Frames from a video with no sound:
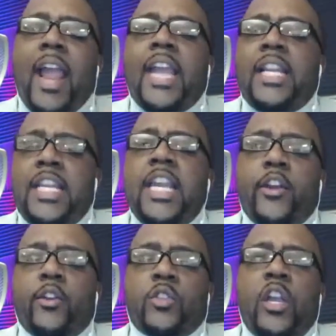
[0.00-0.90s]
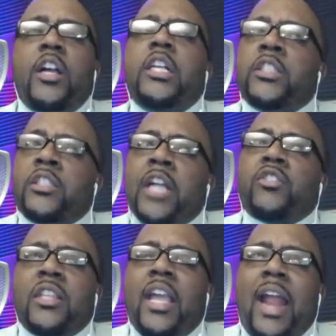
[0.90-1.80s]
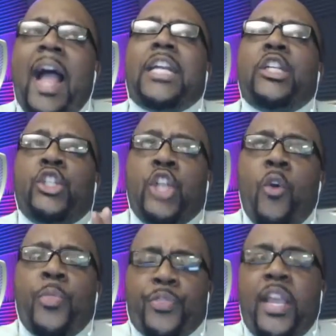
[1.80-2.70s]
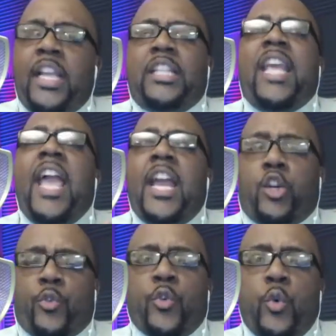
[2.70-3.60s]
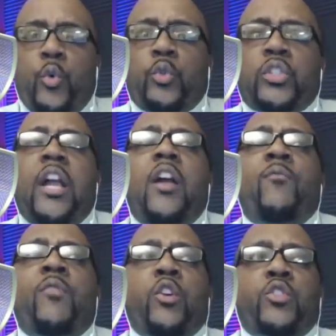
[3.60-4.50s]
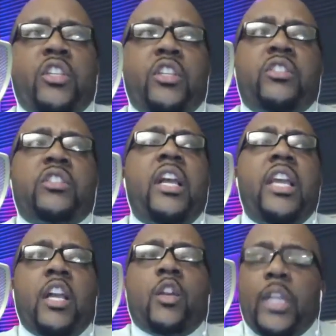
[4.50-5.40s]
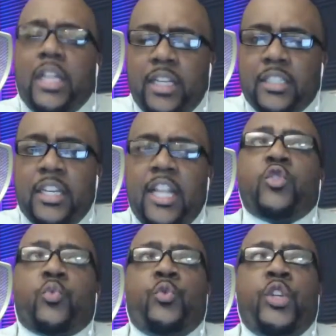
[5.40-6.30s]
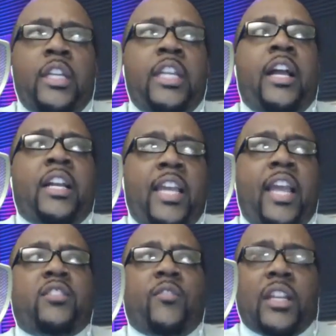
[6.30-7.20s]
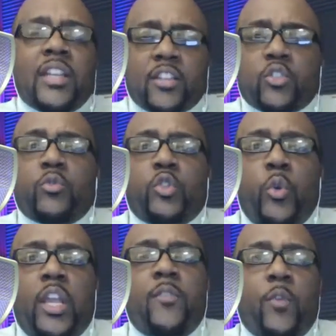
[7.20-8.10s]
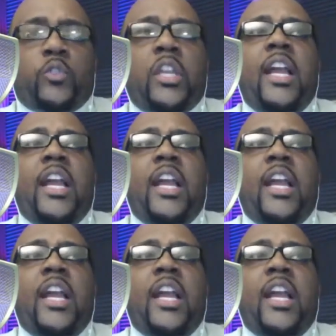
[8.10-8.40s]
8 years such that I don't think Ted Cruz versus Hillary Clinton is really a case of the lesser of two evils.